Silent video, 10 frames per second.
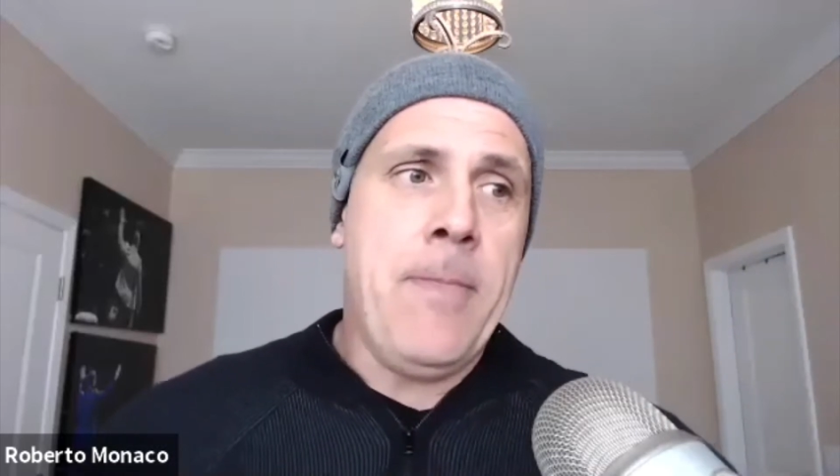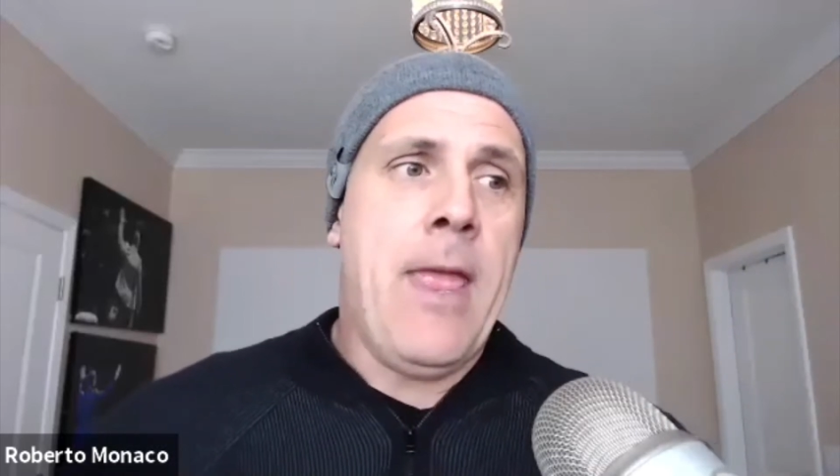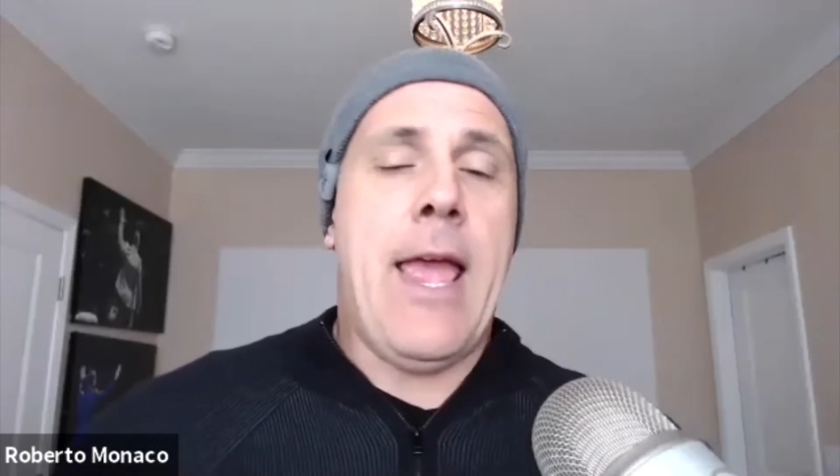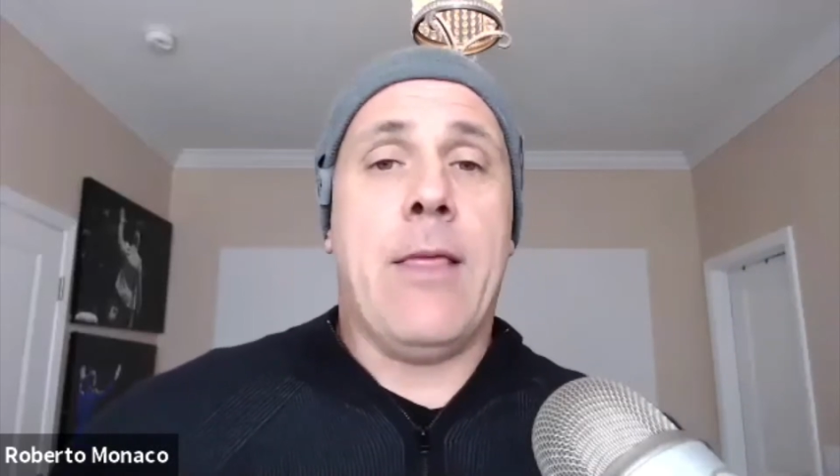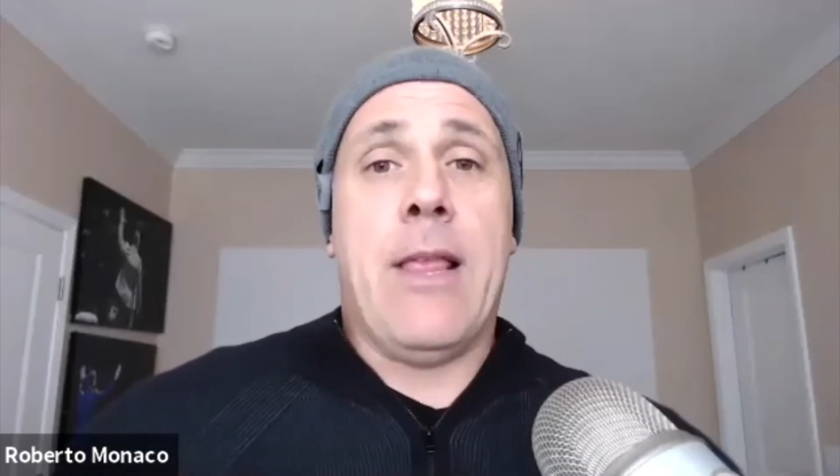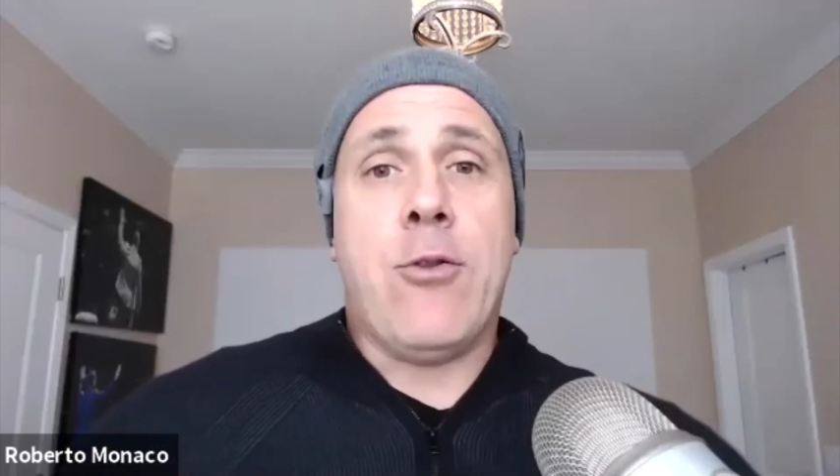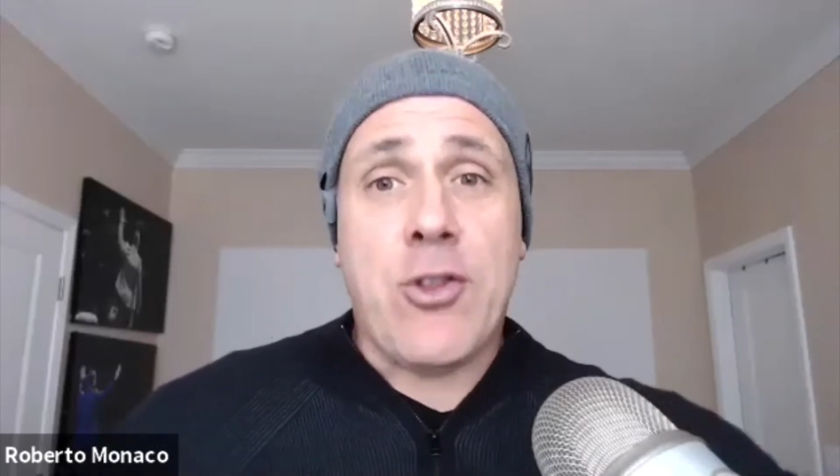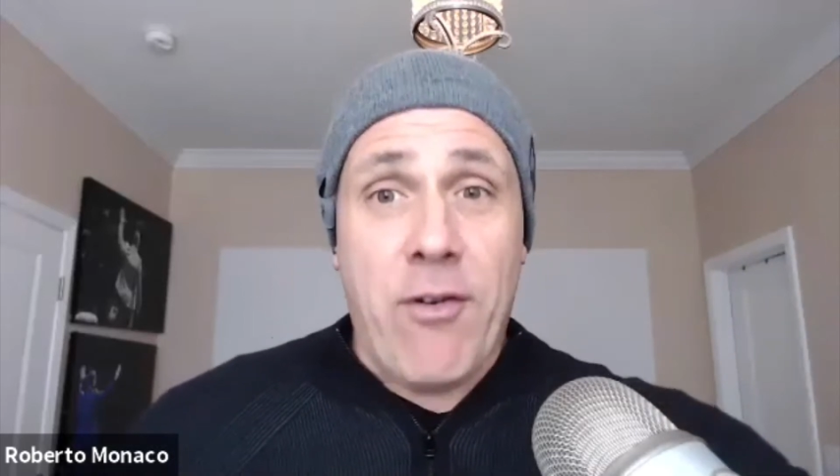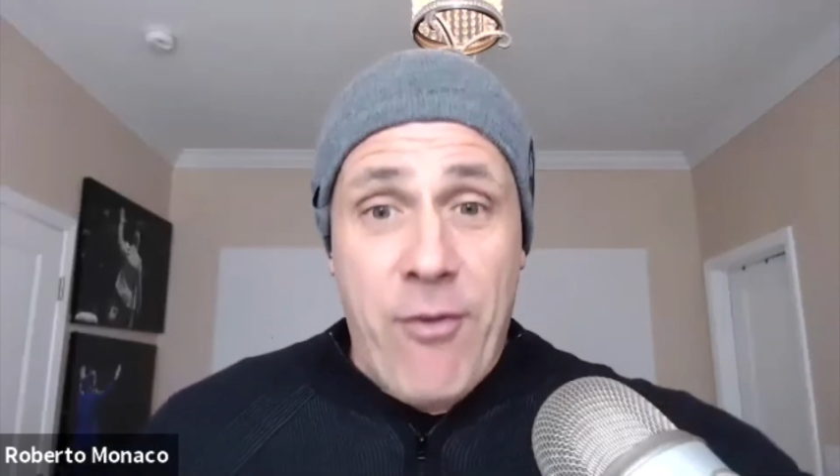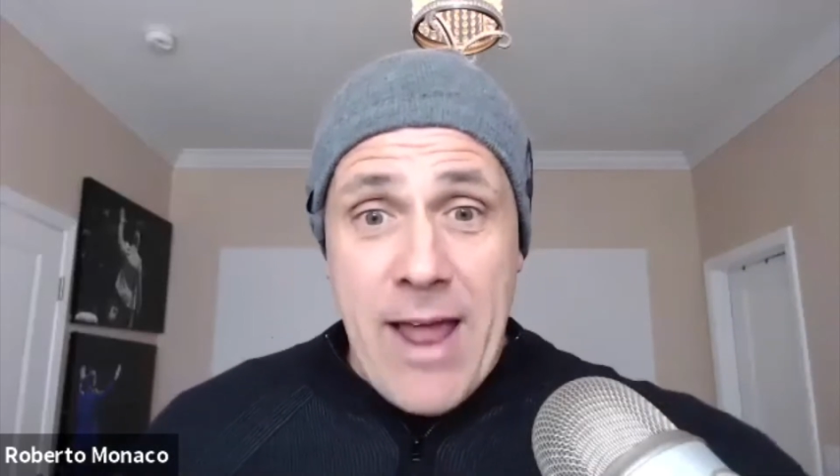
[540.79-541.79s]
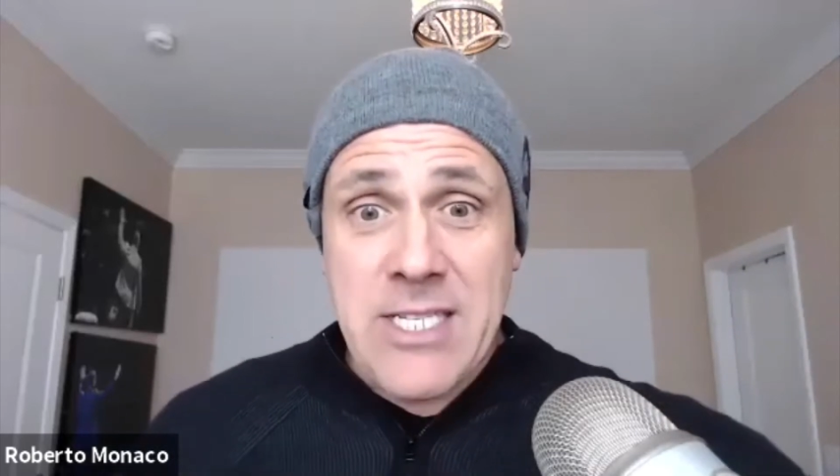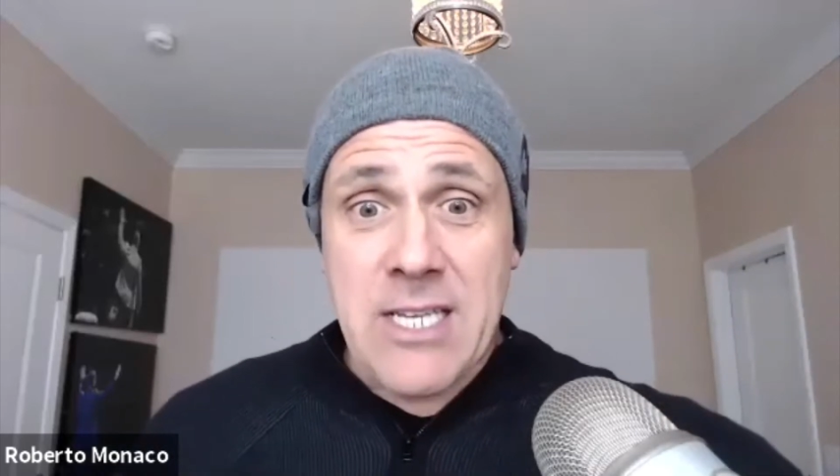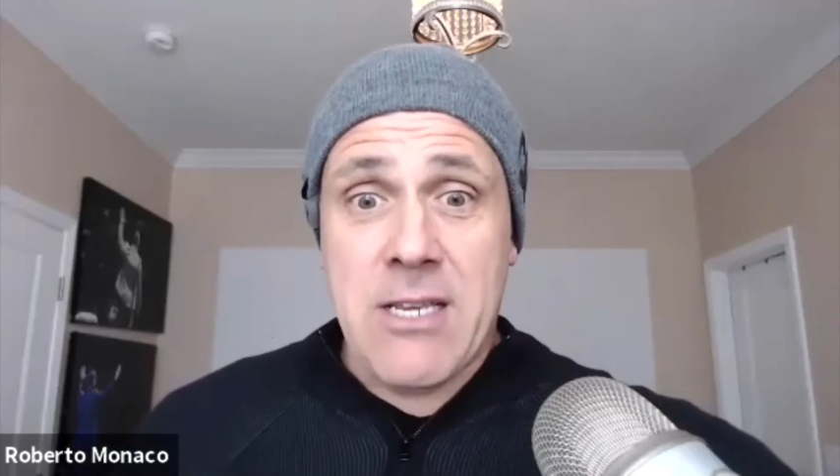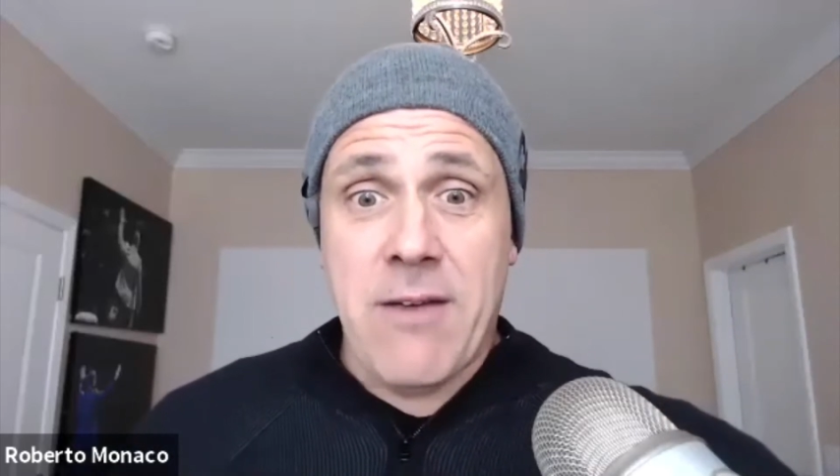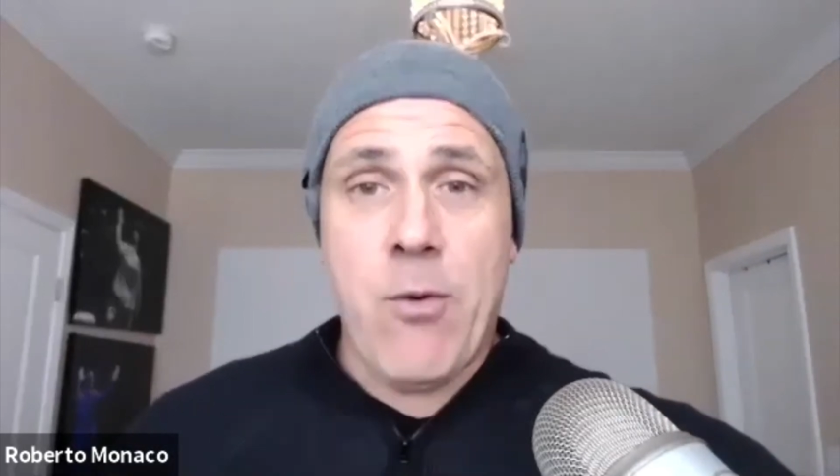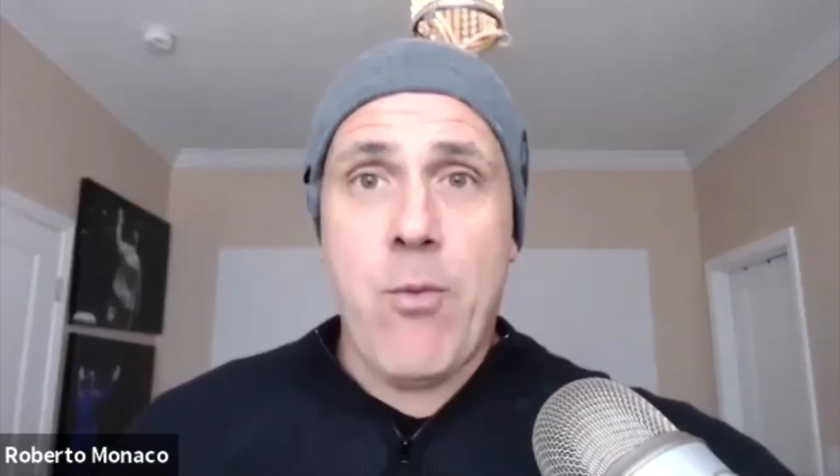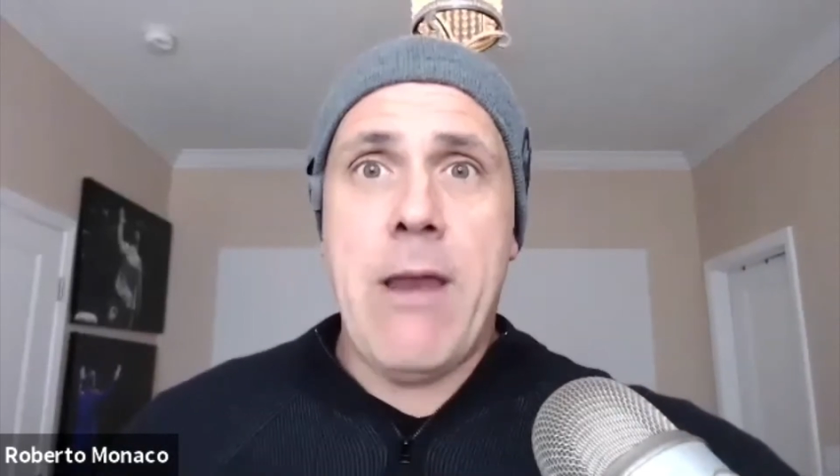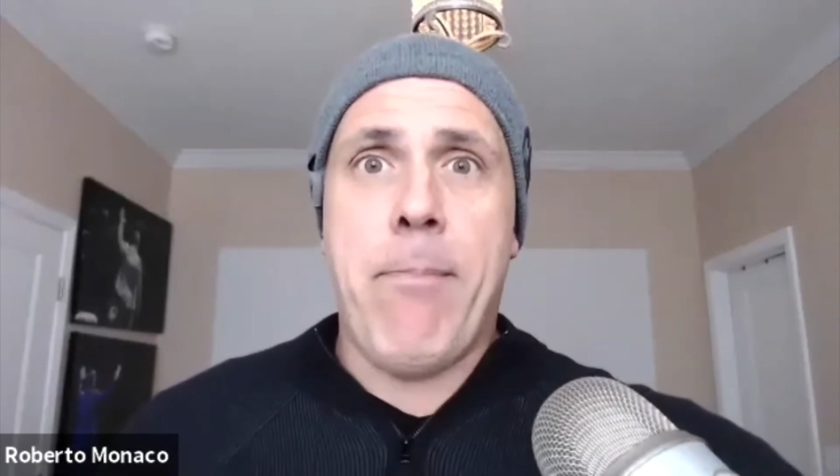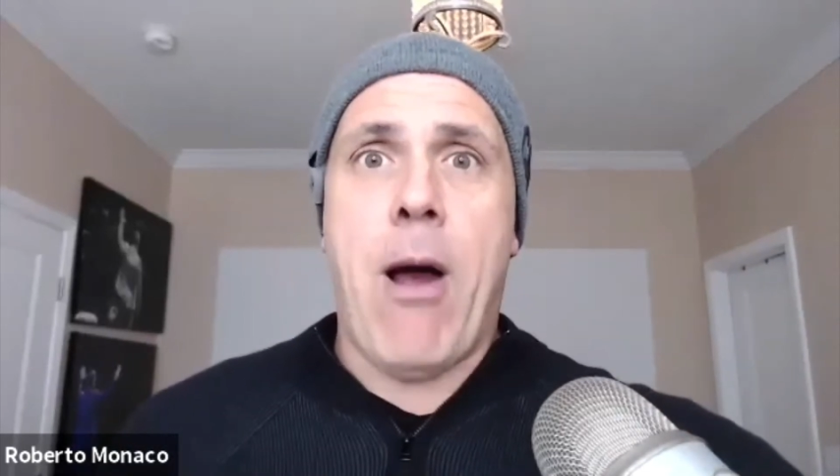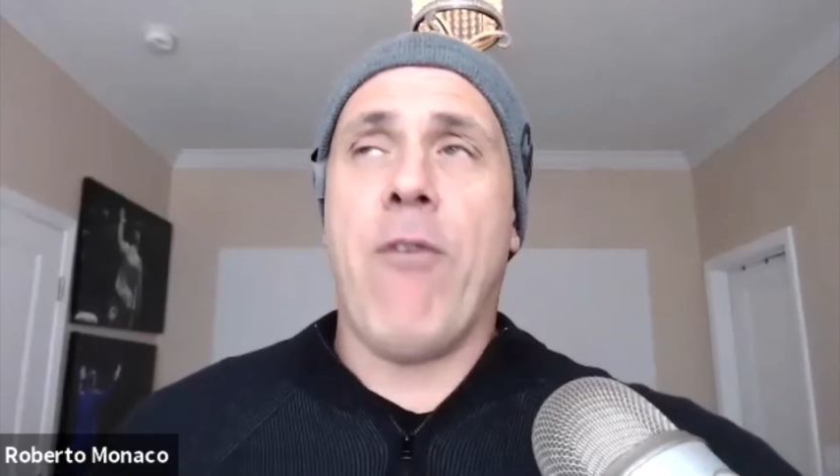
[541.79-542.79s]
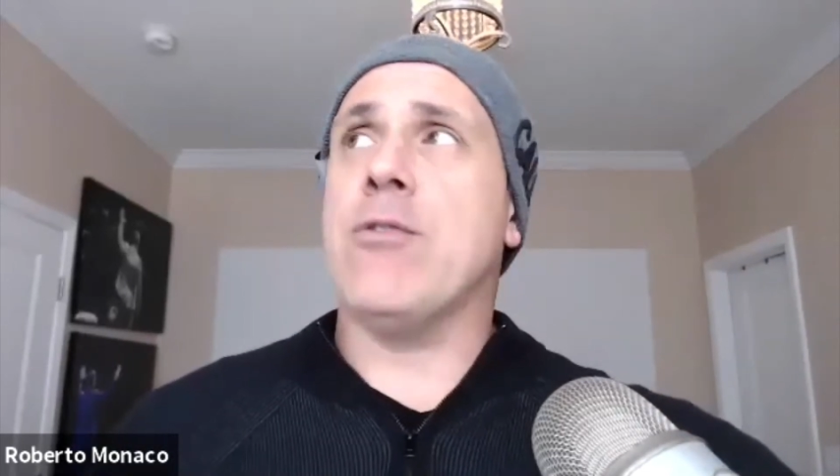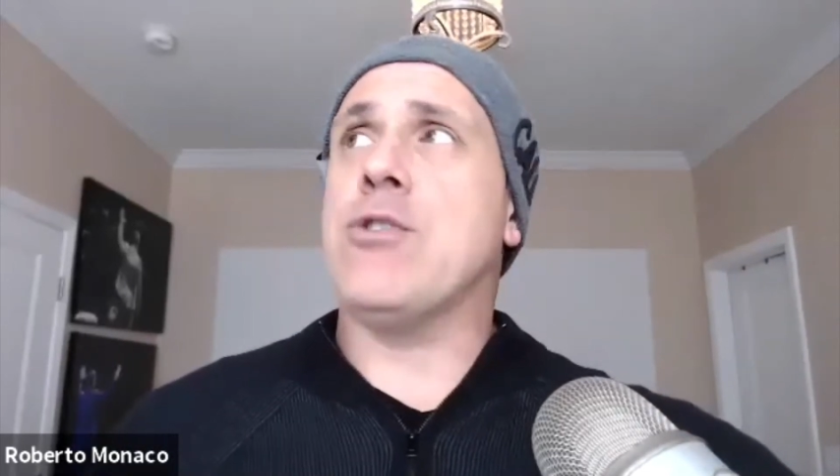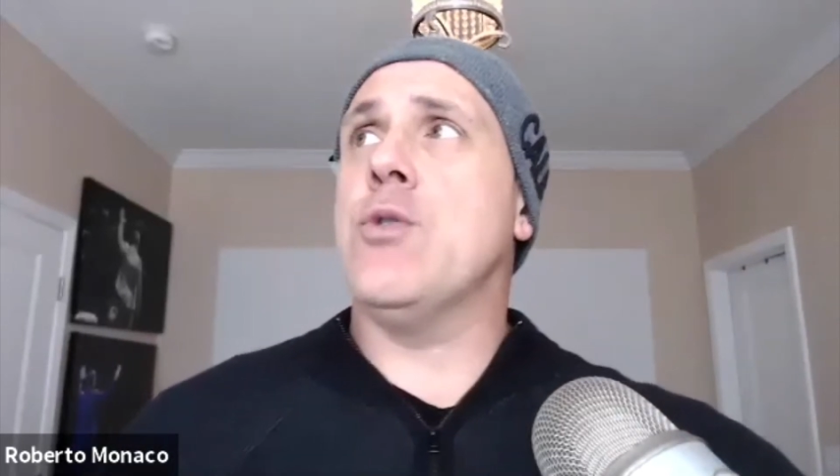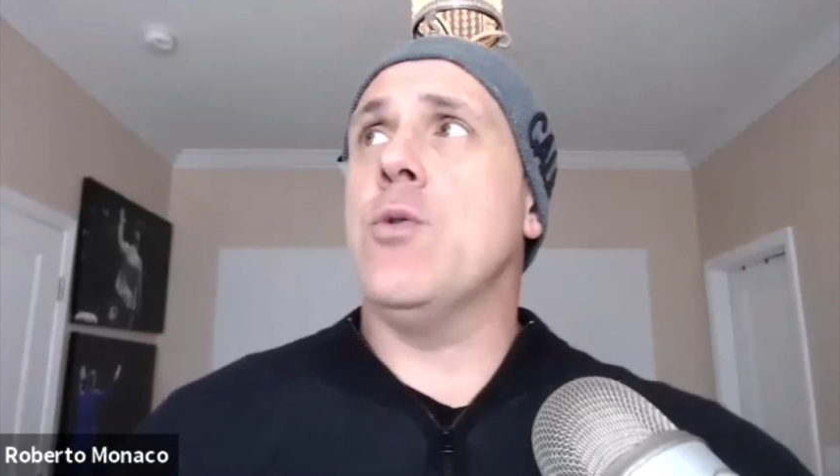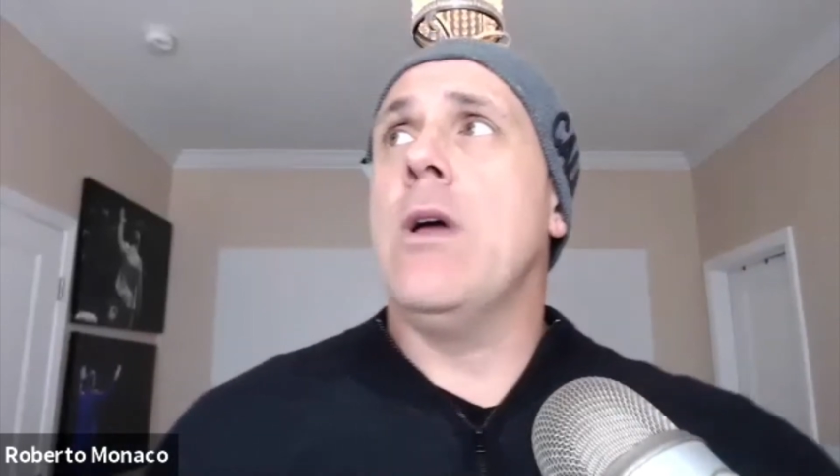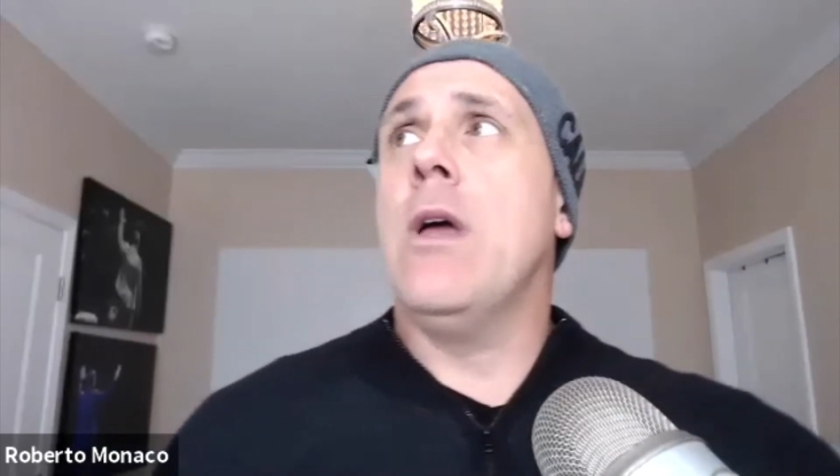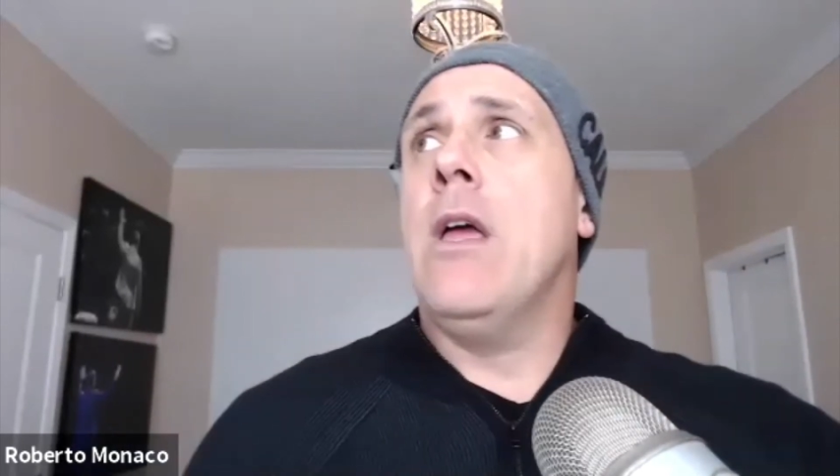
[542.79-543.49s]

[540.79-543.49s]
And Dr. Fred said something really powerful too.